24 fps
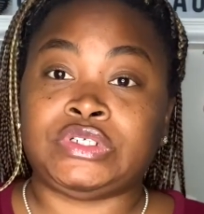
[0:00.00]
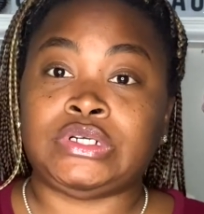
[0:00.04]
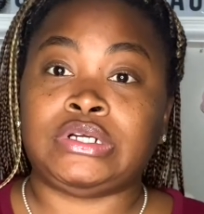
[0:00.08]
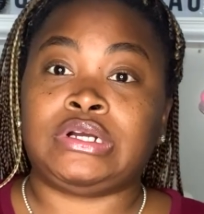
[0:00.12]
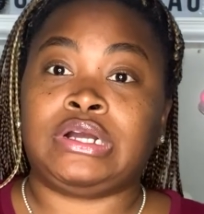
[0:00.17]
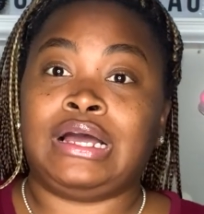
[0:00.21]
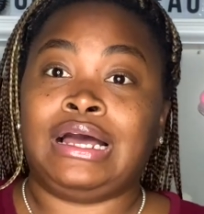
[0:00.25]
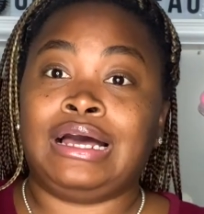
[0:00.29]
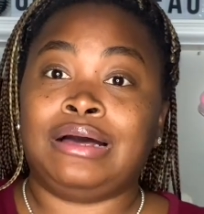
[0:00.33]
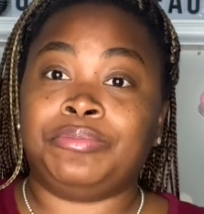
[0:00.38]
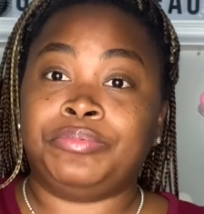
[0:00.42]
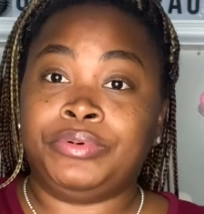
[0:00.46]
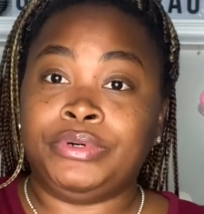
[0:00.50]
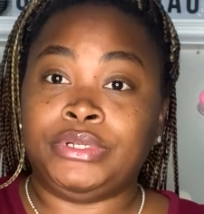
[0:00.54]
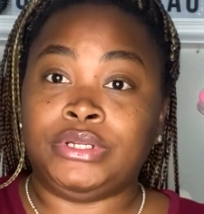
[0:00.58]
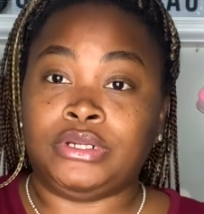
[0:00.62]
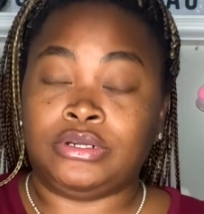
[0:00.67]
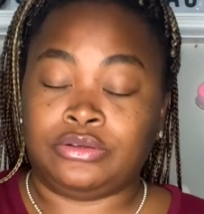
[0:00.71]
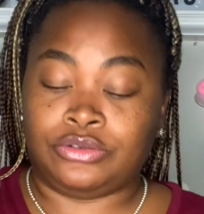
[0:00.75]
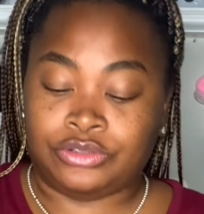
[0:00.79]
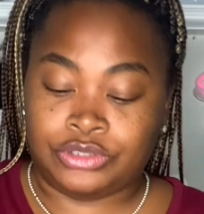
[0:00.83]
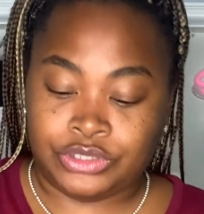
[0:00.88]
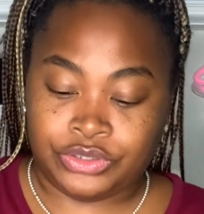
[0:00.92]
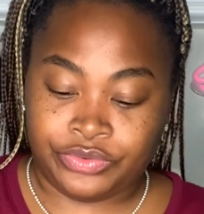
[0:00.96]
I'll put it on
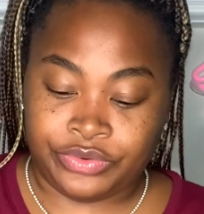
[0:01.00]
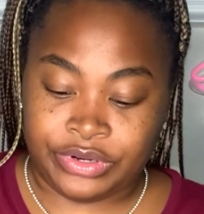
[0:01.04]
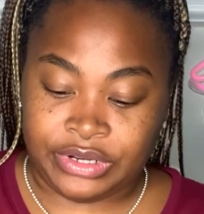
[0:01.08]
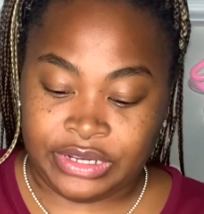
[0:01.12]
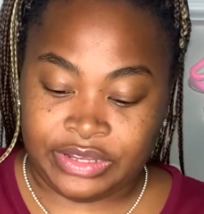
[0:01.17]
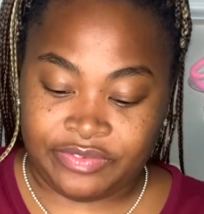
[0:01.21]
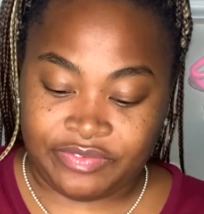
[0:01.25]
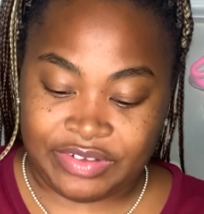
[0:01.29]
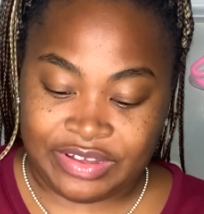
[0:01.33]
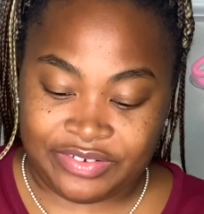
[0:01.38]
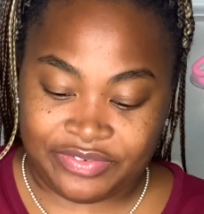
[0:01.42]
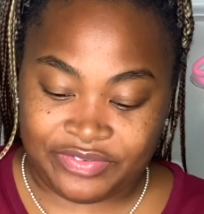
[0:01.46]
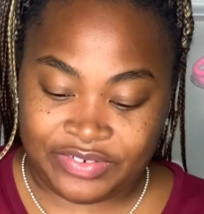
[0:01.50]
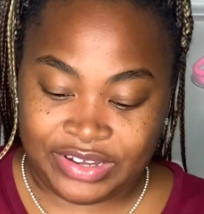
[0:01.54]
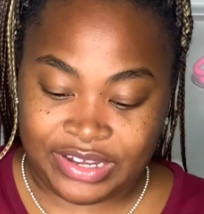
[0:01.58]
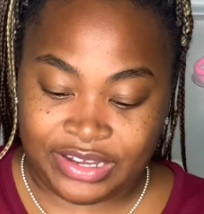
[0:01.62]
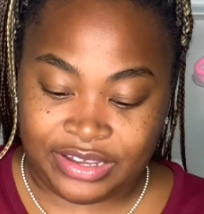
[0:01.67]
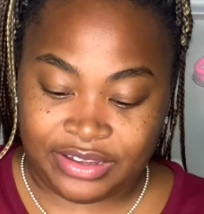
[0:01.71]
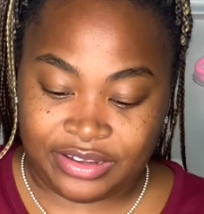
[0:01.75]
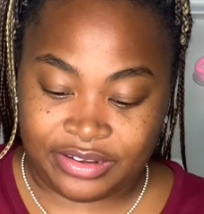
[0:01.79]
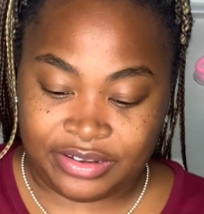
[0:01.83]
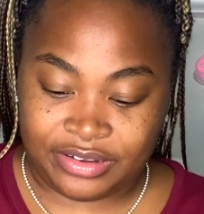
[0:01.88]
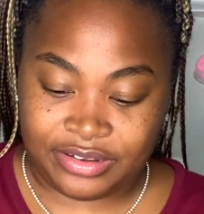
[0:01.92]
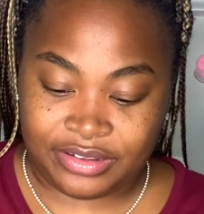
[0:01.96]
the screen if I find
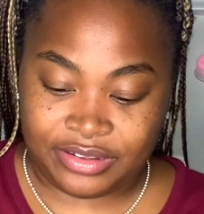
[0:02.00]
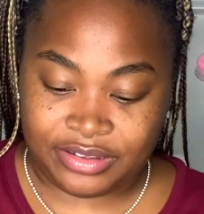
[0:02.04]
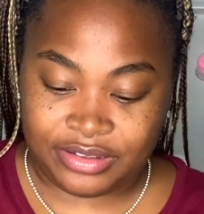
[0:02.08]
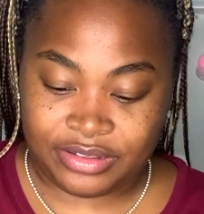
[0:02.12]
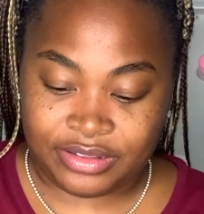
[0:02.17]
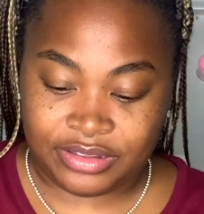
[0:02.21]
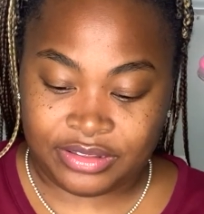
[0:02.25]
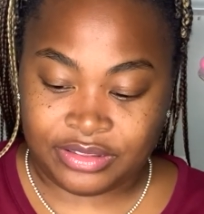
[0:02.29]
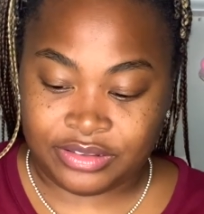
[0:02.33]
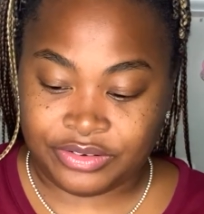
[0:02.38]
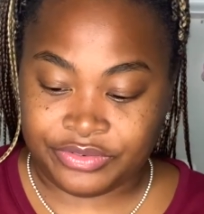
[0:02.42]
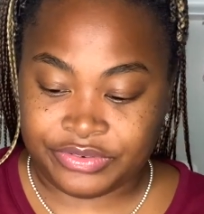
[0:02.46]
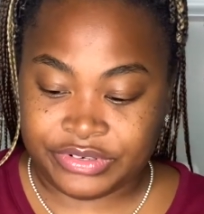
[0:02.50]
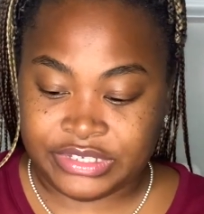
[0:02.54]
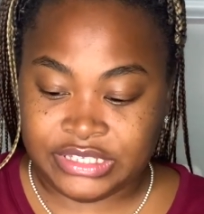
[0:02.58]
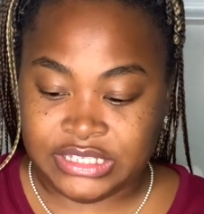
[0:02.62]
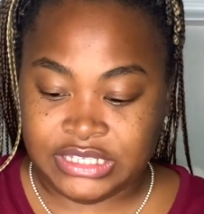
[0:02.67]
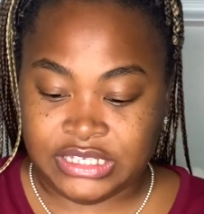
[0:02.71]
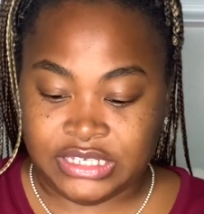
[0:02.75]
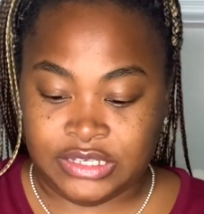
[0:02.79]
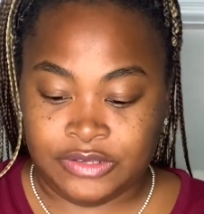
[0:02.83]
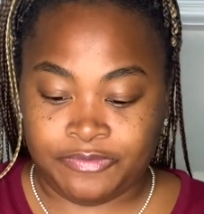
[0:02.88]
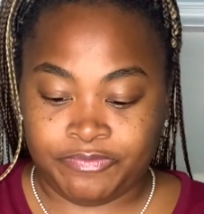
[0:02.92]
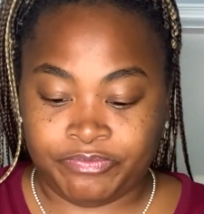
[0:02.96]
the
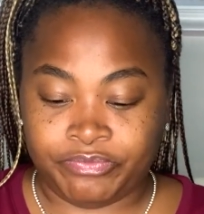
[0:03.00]
receipt.